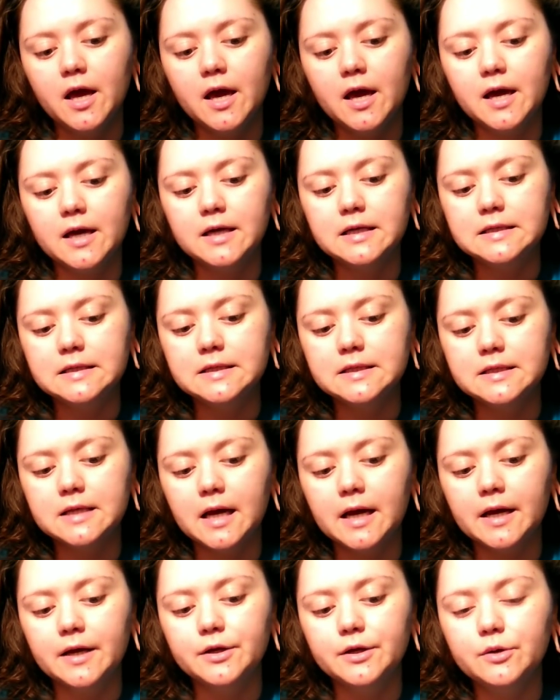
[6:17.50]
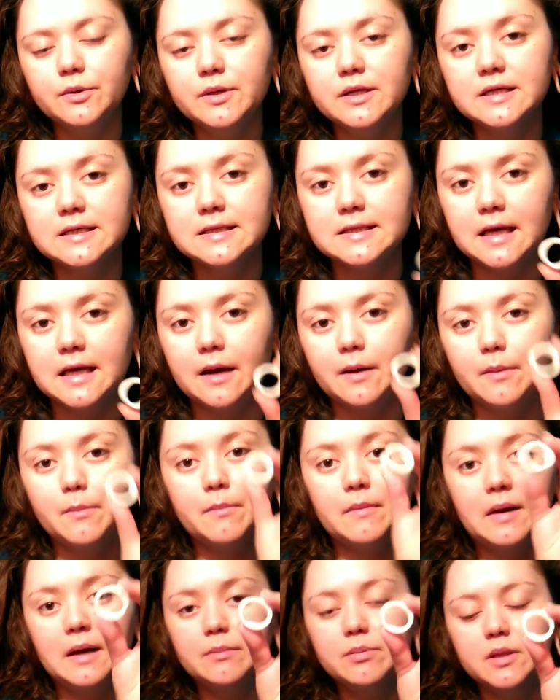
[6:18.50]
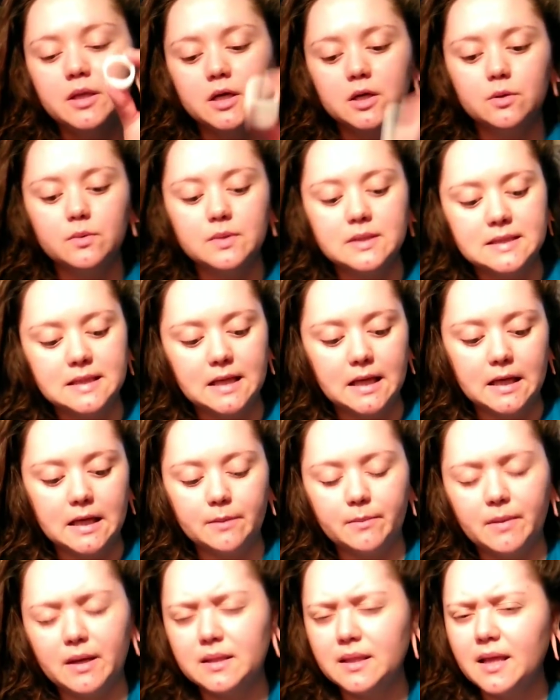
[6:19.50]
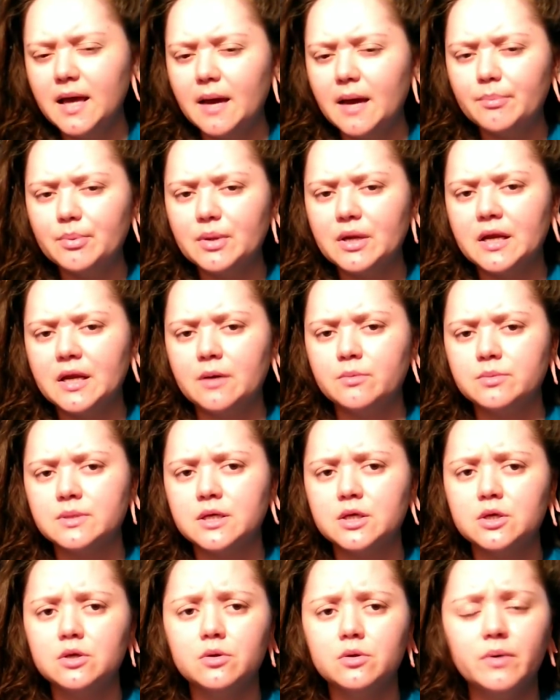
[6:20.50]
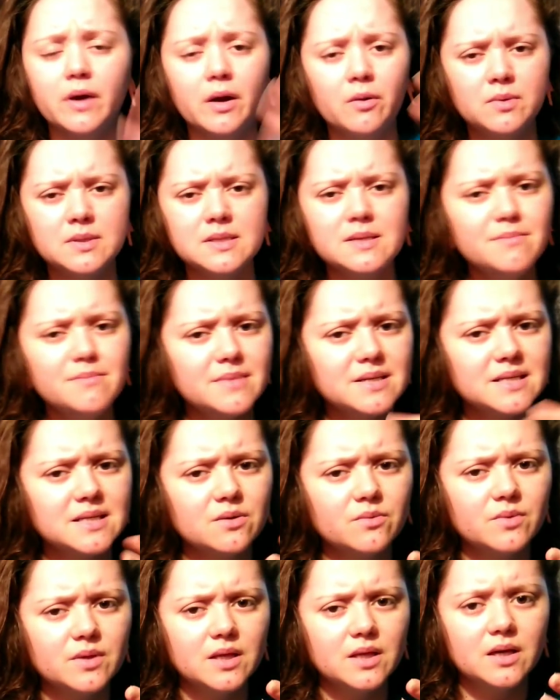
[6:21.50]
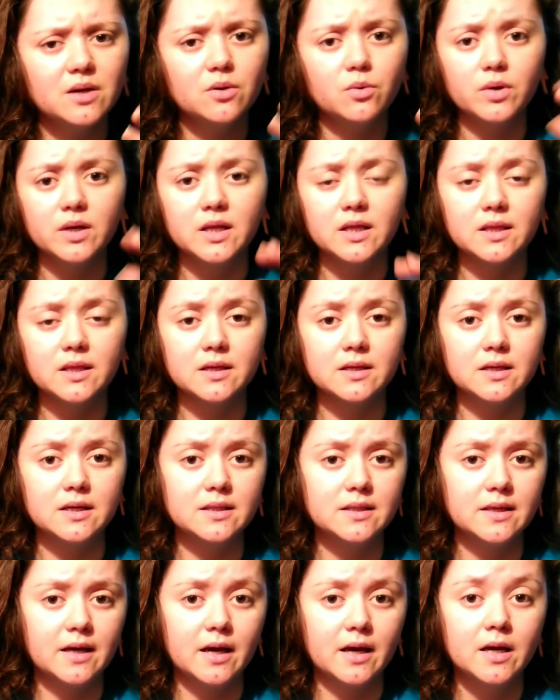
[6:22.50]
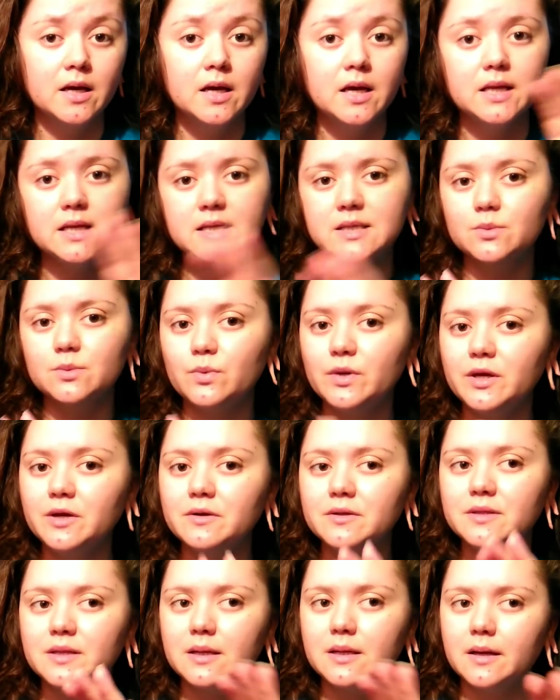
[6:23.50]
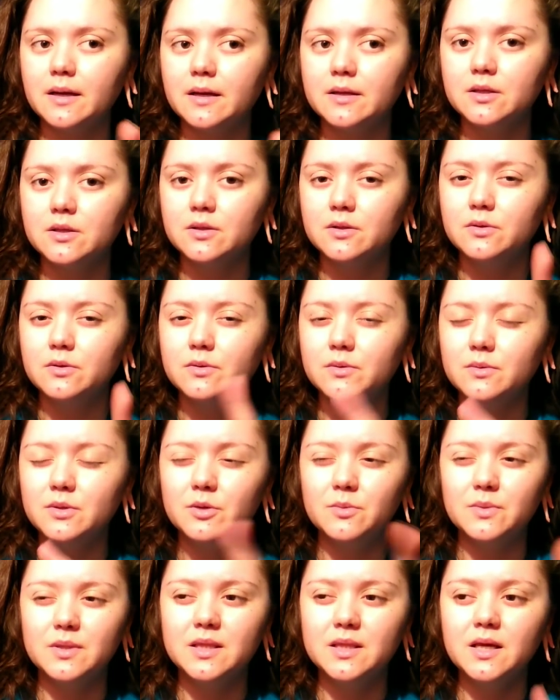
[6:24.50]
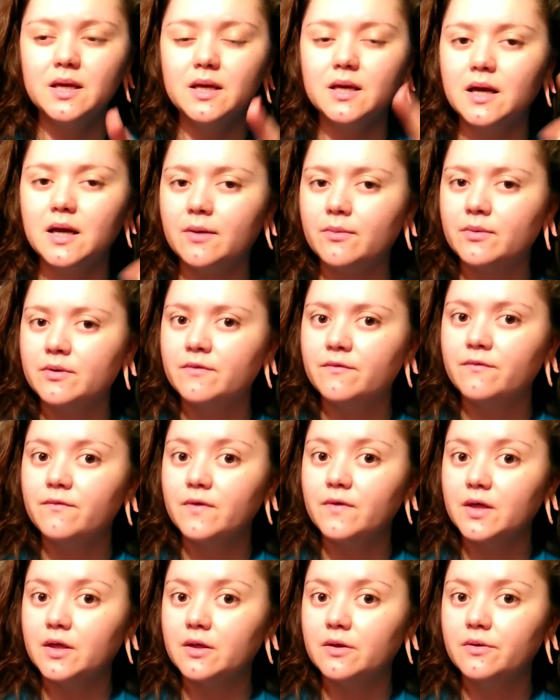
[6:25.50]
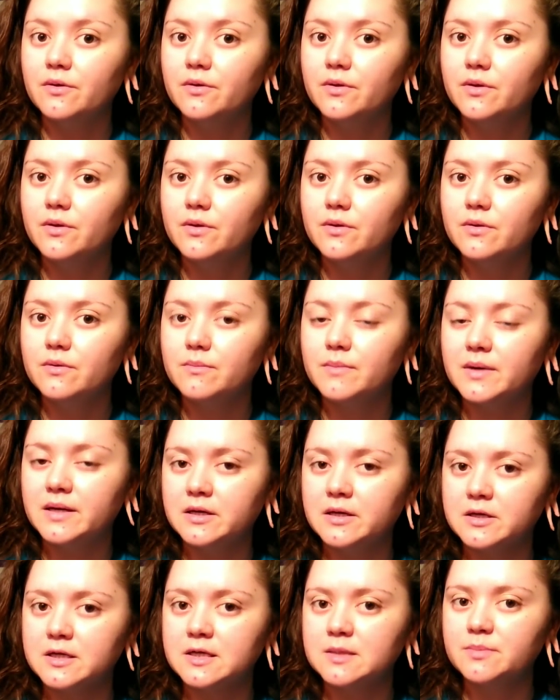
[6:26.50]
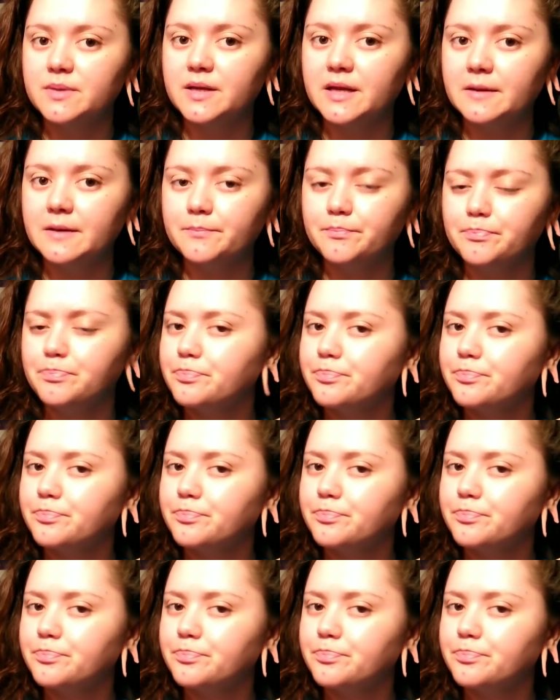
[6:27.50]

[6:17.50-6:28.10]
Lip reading: and I had noticed that my plug was laying in my lap, and I was like, you know what, I wasn't messing with it or anything like that. And it's weird that you would think I would feel my ear splitting.